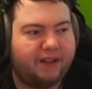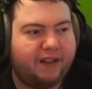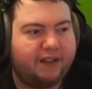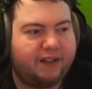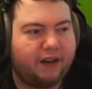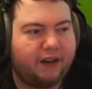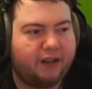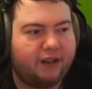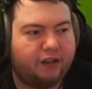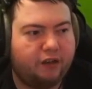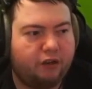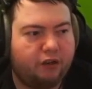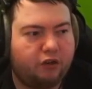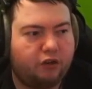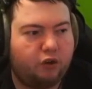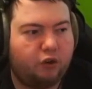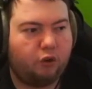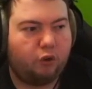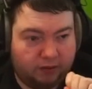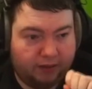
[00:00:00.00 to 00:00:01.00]
that I can
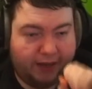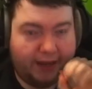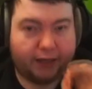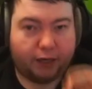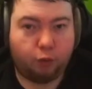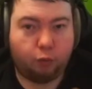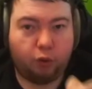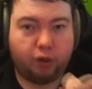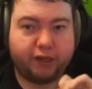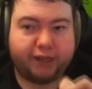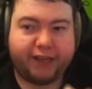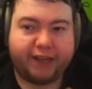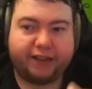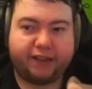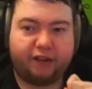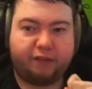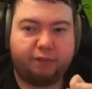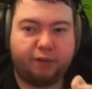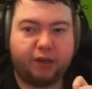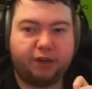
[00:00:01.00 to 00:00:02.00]
do, and I want to get
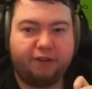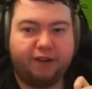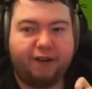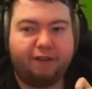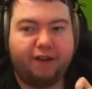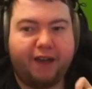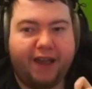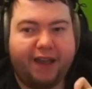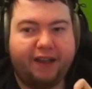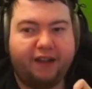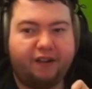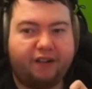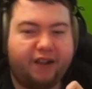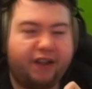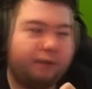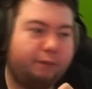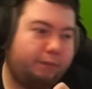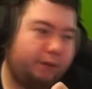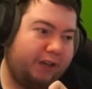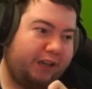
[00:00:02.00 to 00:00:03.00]
this video out
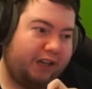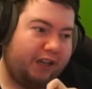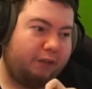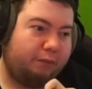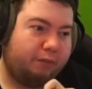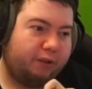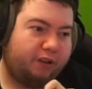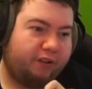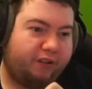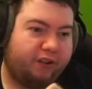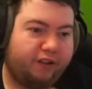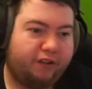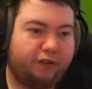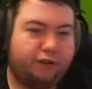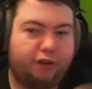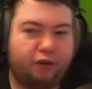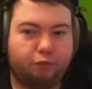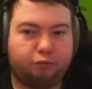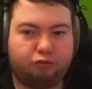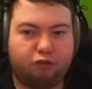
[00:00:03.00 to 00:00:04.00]
ASAP because it's a
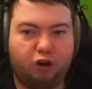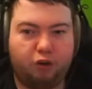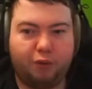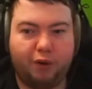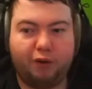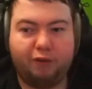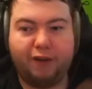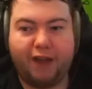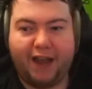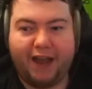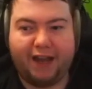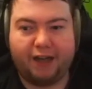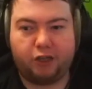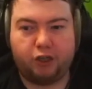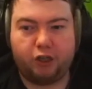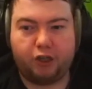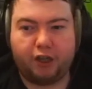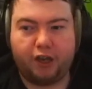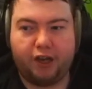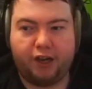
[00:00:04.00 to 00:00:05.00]
new promo, and
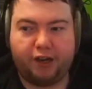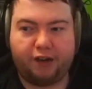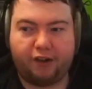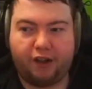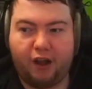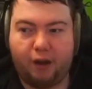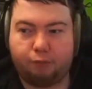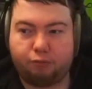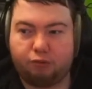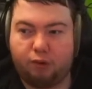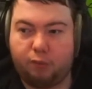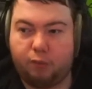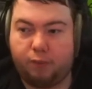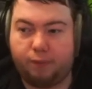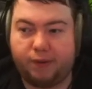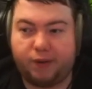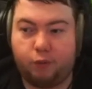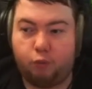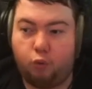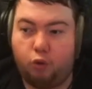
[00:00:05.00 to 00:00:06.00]
you guys are
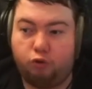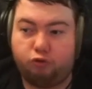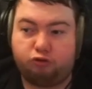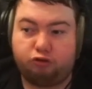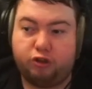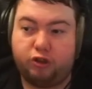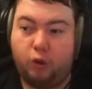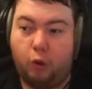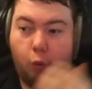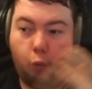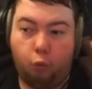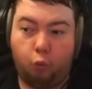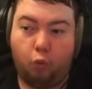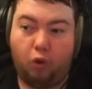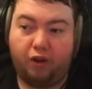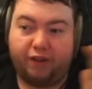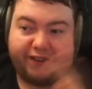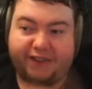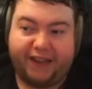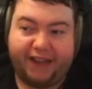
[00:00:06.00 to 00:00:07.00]
probably wondering
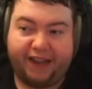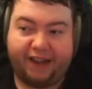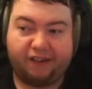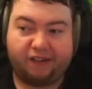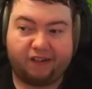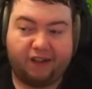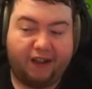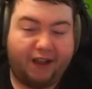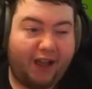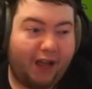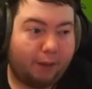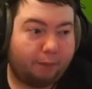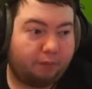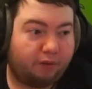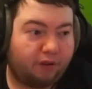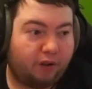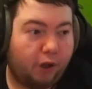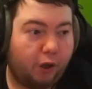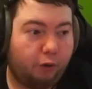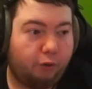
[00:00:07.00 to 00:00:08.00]
what is up,
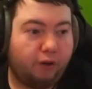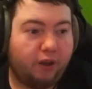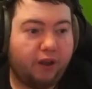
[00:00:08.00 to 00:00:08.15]
so...